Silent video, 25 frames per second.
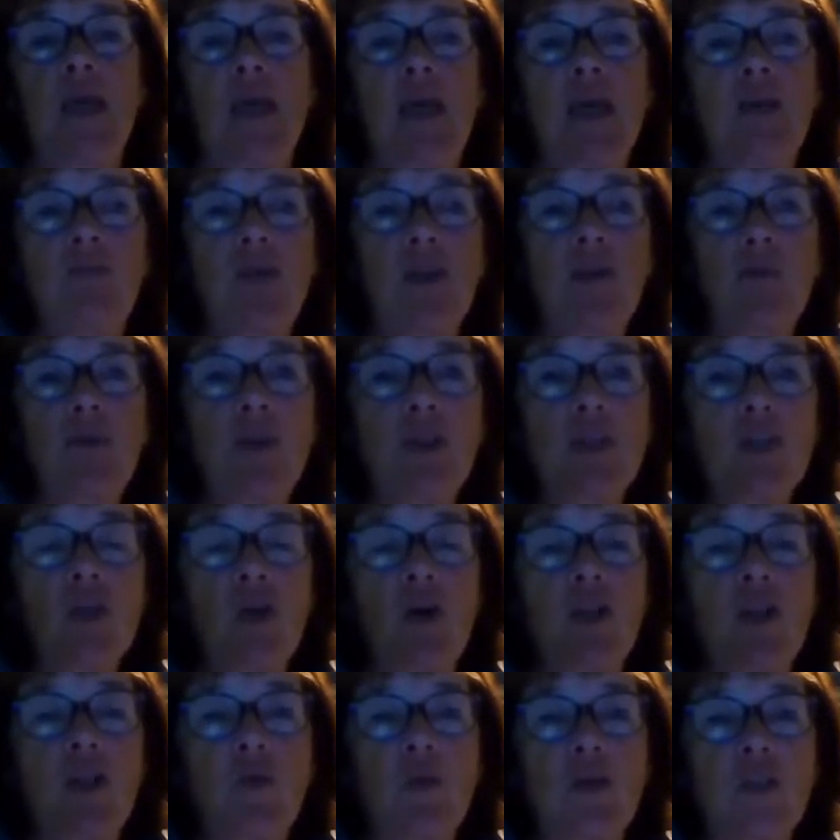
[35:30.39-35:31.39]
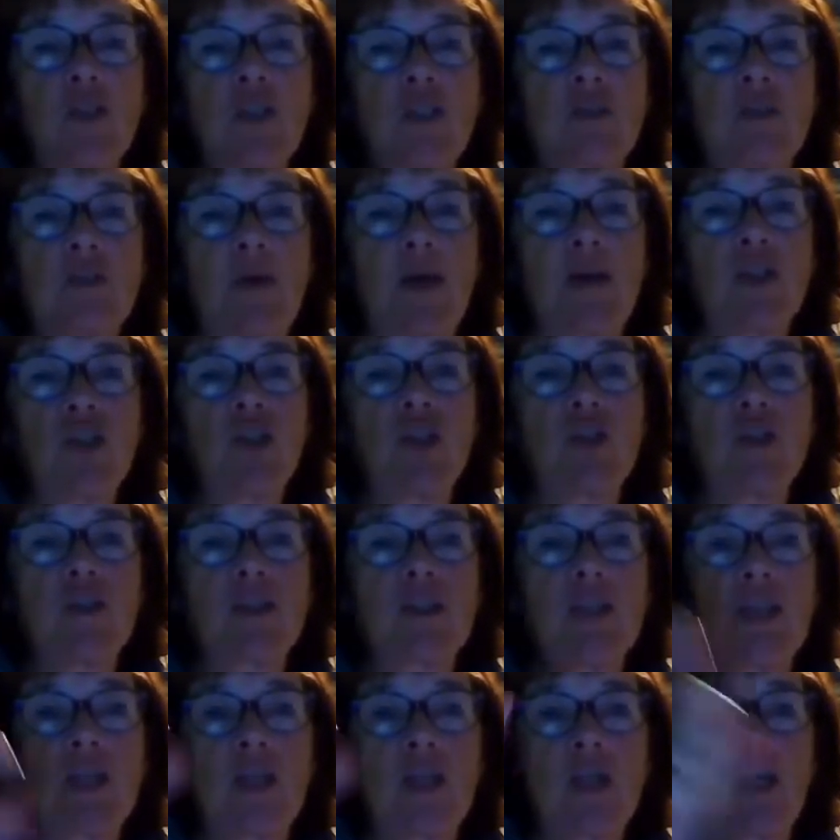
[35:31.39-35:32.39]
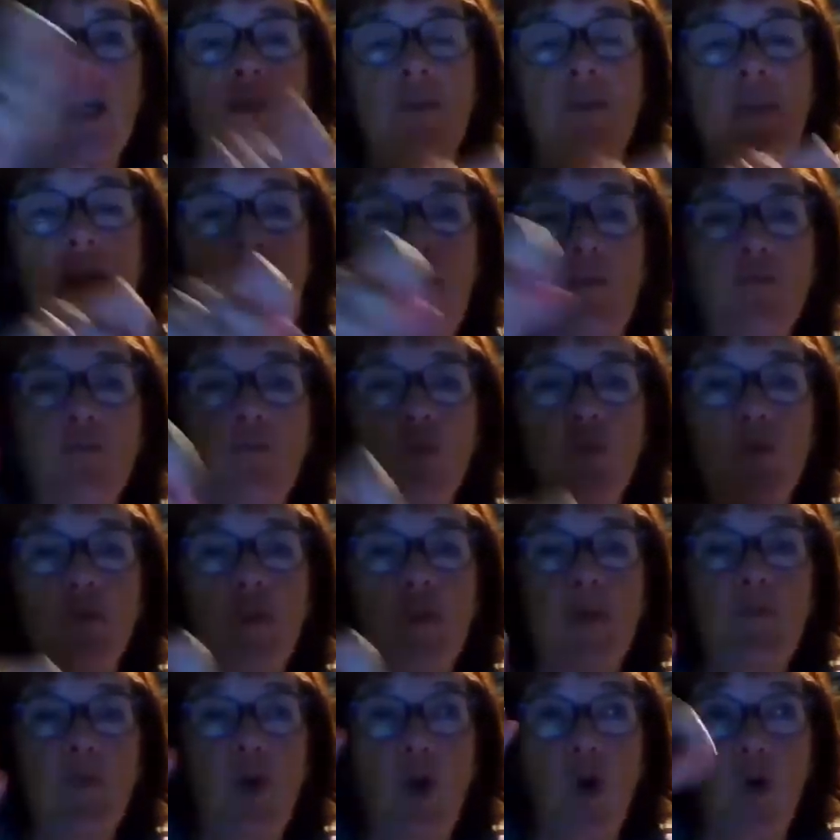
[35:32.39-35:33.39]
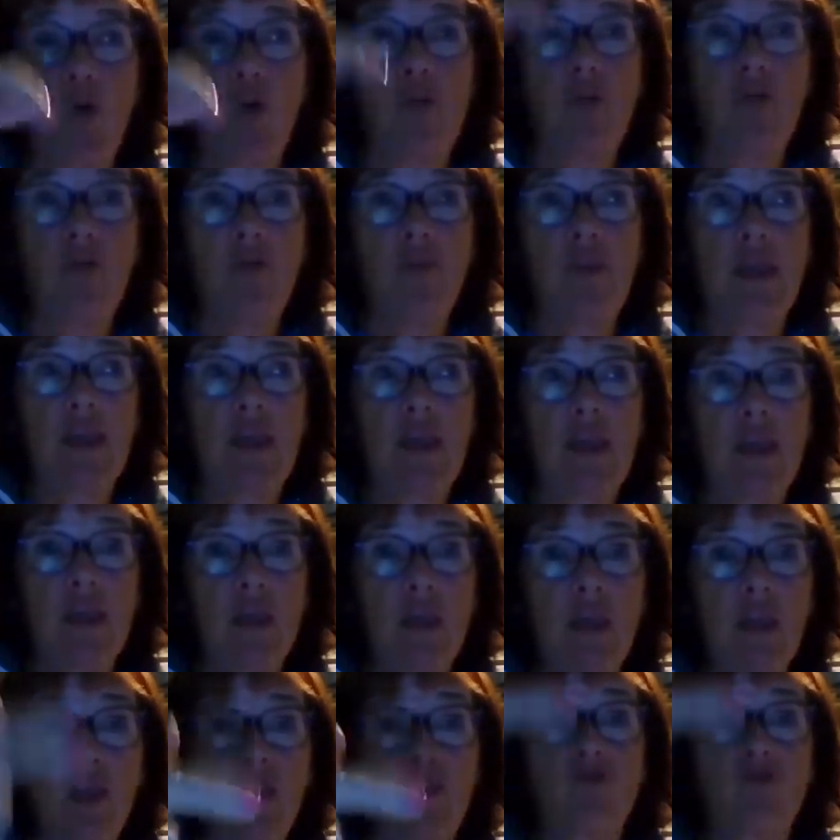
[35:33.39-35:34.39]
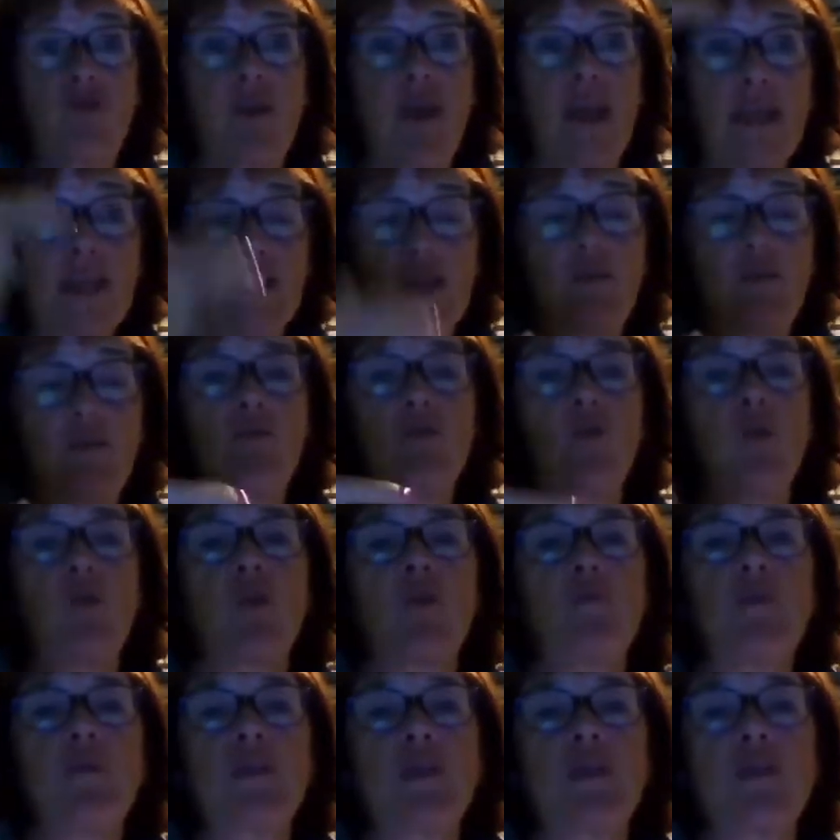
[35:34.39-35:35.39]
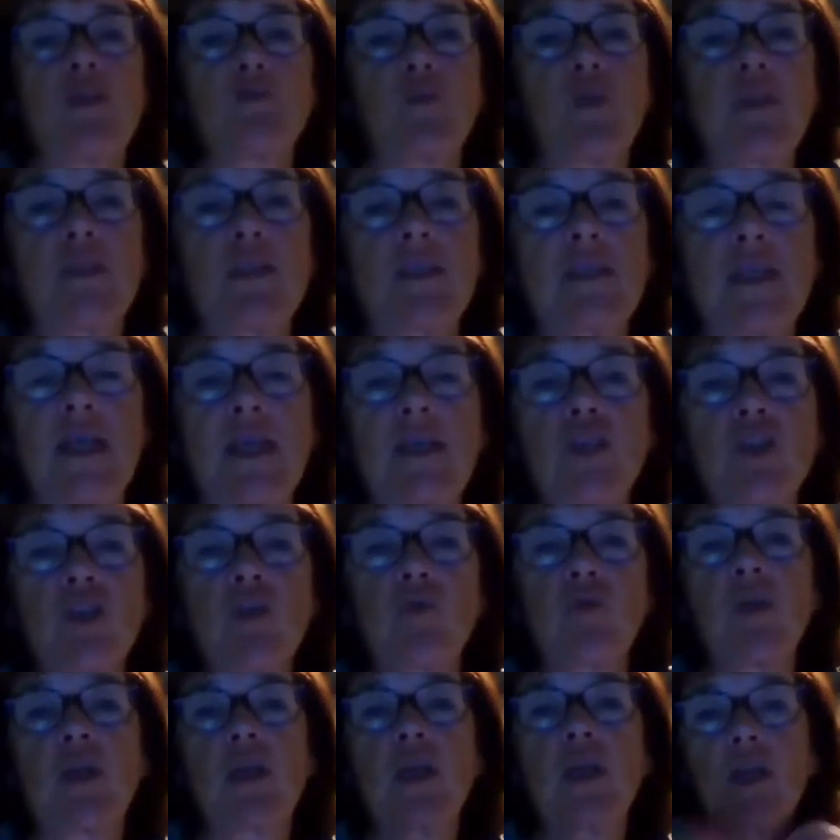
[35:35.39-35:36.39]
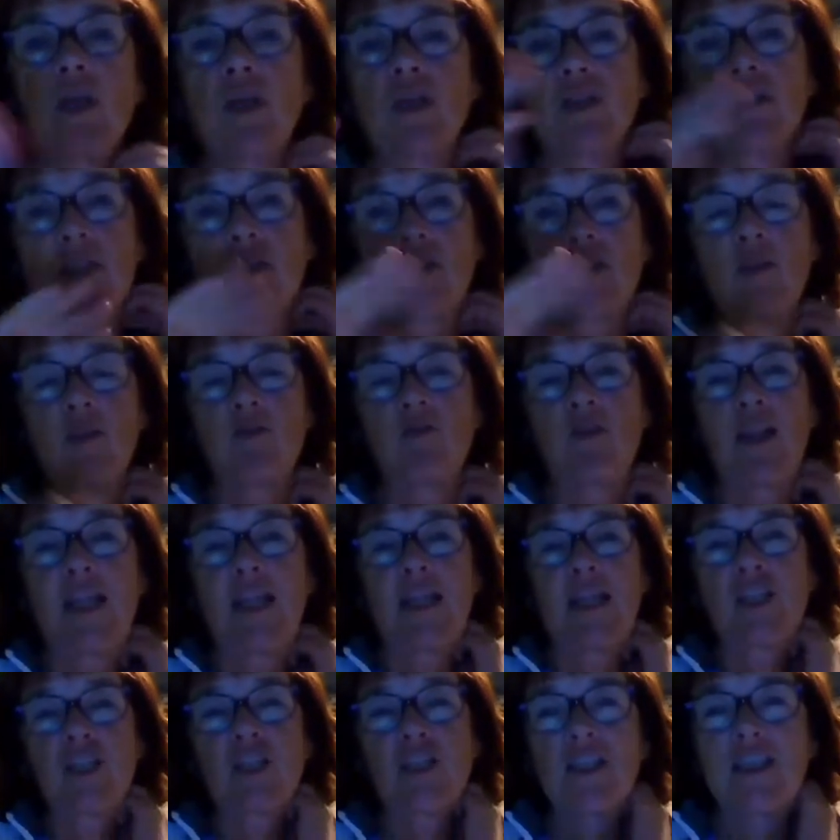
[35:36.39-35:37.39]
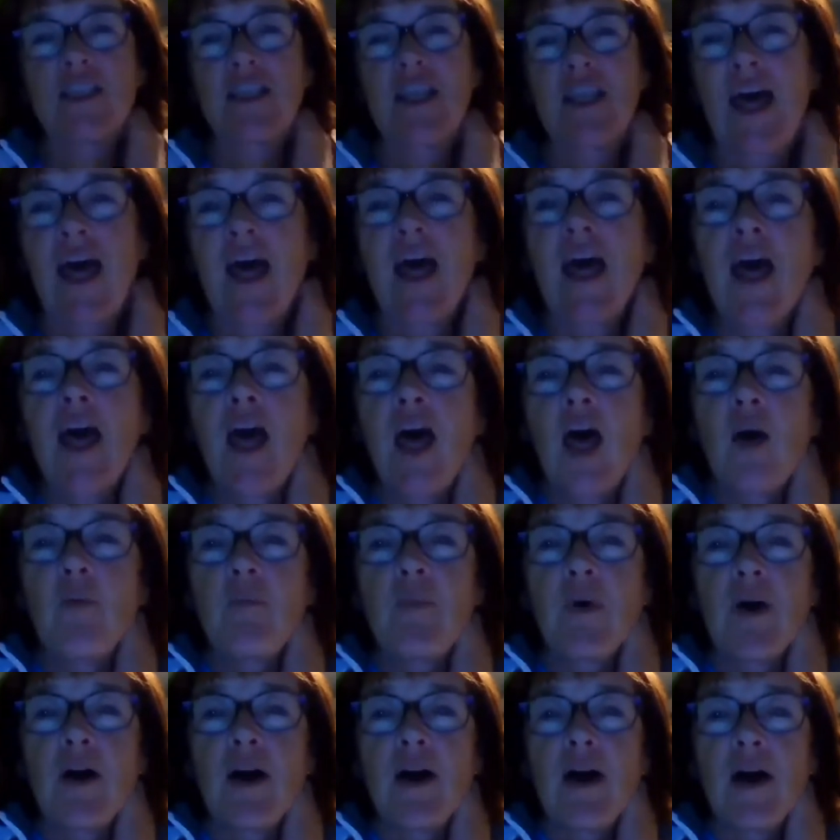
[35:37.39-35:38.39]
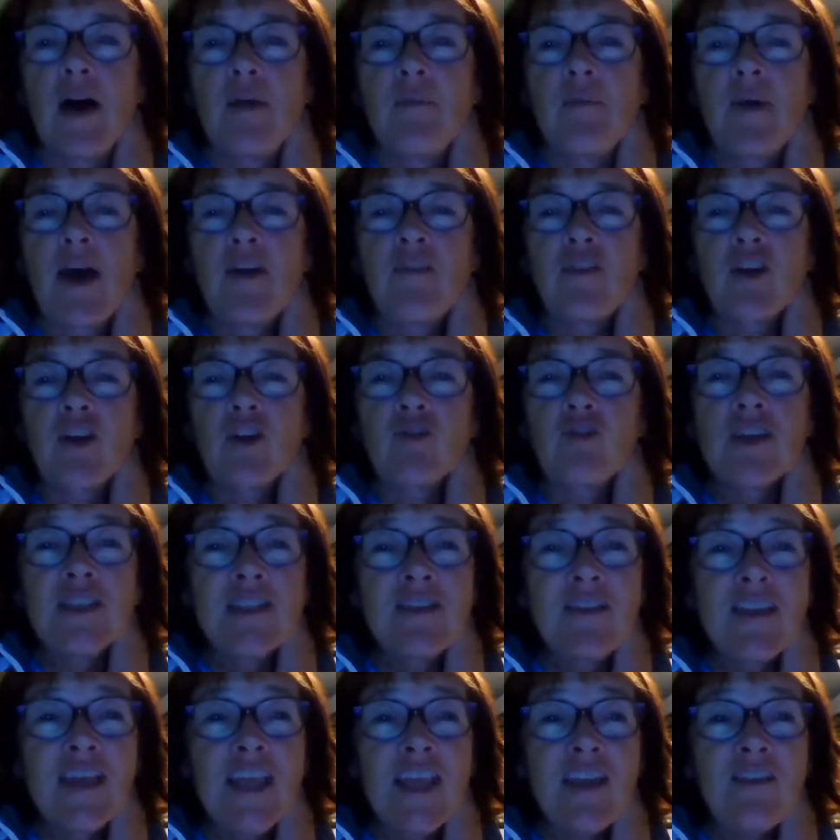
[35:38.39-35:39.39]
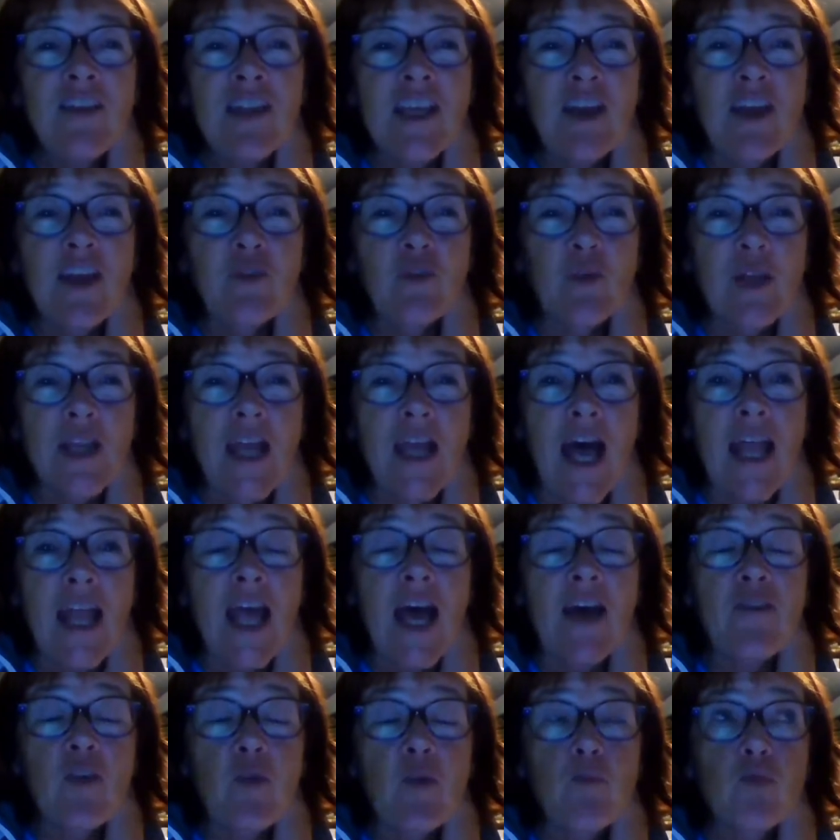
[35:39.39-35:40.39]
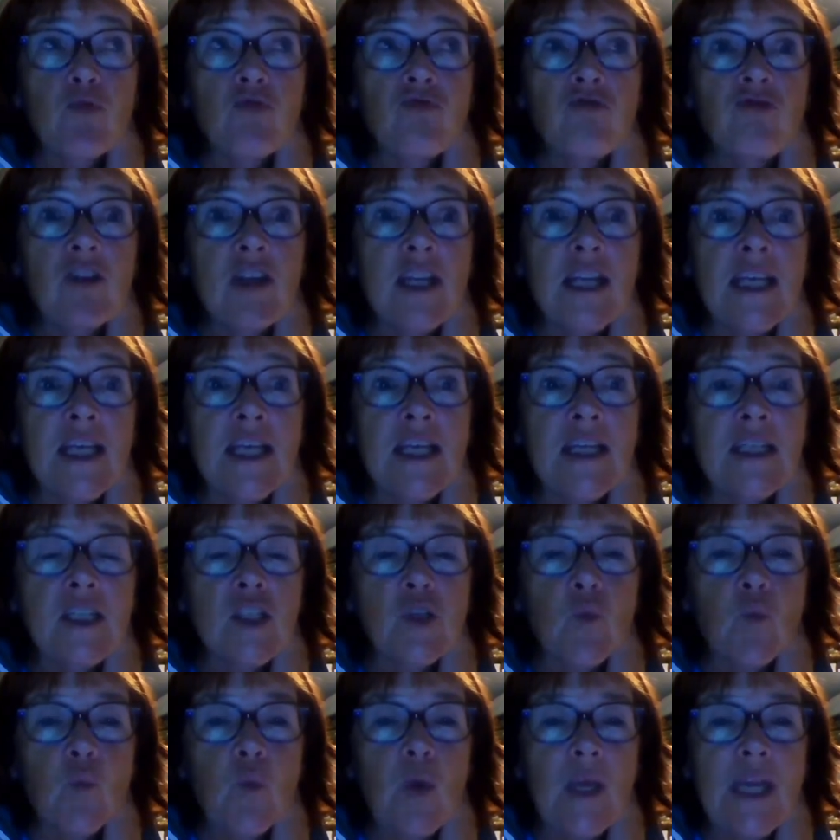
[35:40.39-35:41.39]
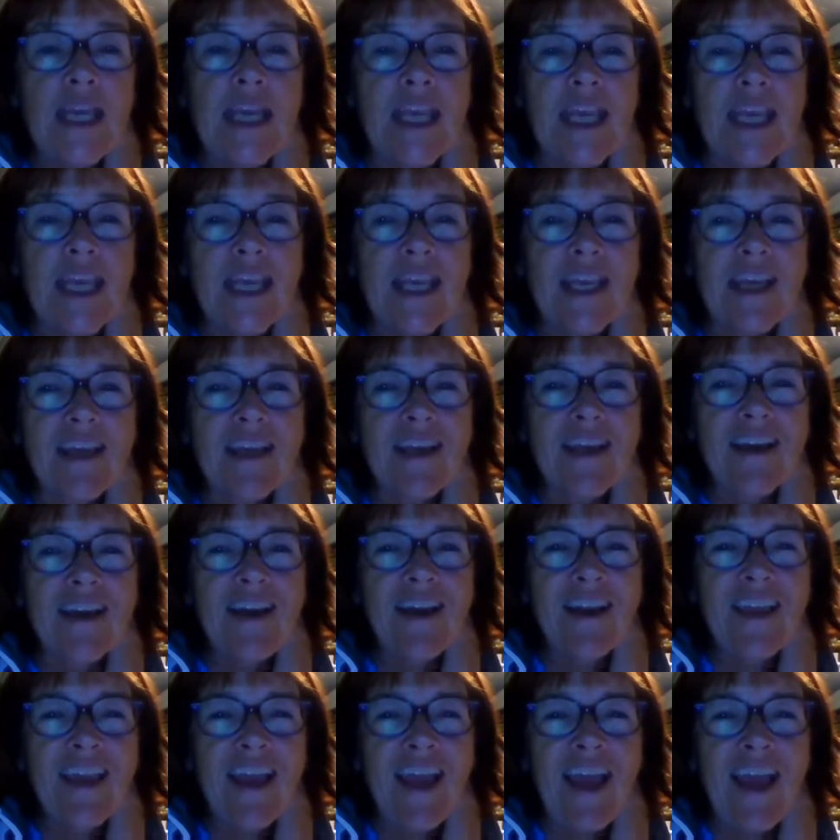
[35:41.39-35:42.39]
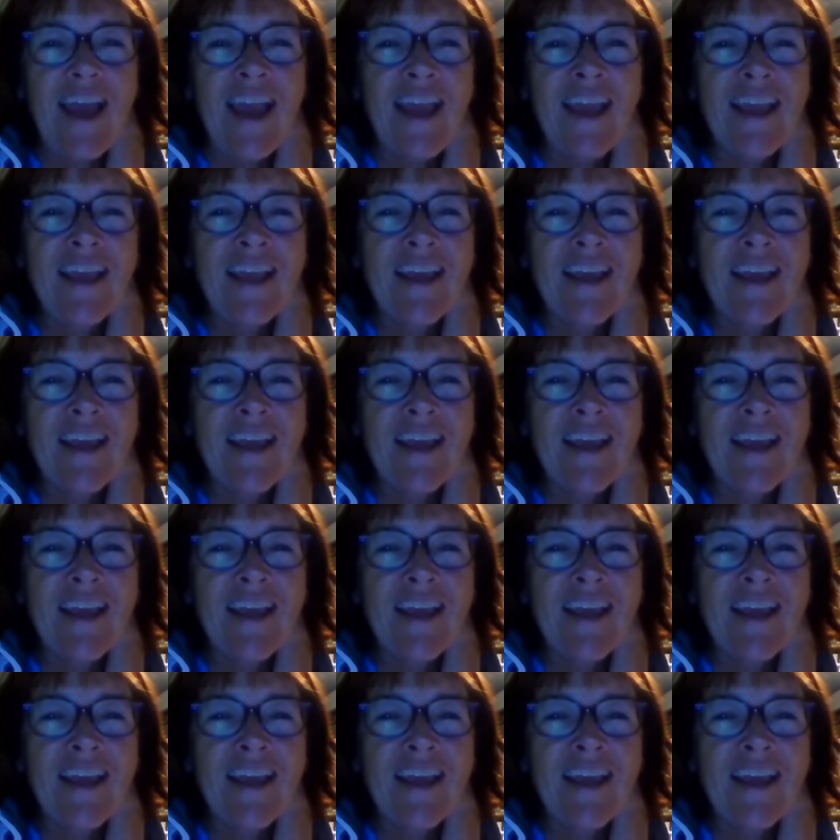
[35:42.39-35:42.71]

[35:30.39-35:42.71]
If anybody's got any questions about Tuesday night, then put them on the thread for the business presentation and we can answer them in relation to that. But have a good rest of the evening, everyone, and have a brilliant week. Okay?